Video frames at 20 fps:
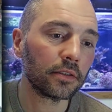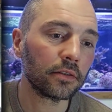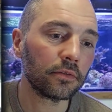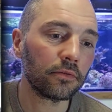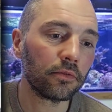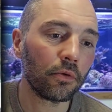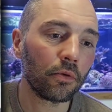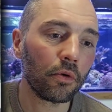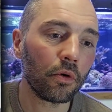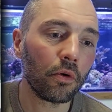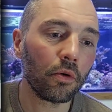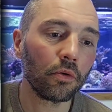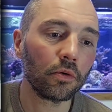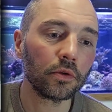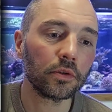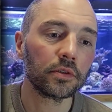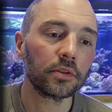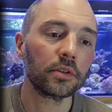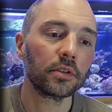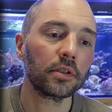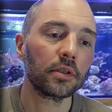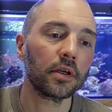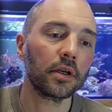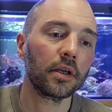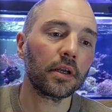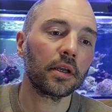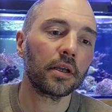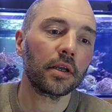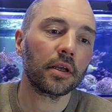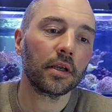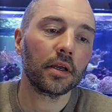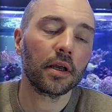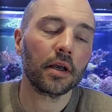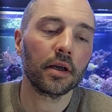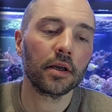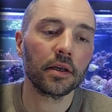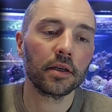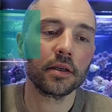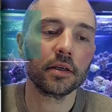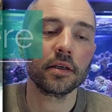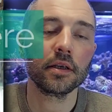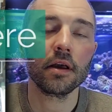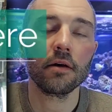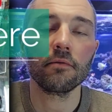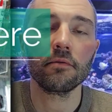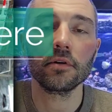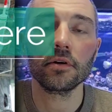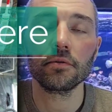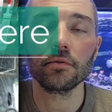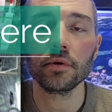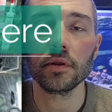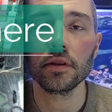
4 holes I covered with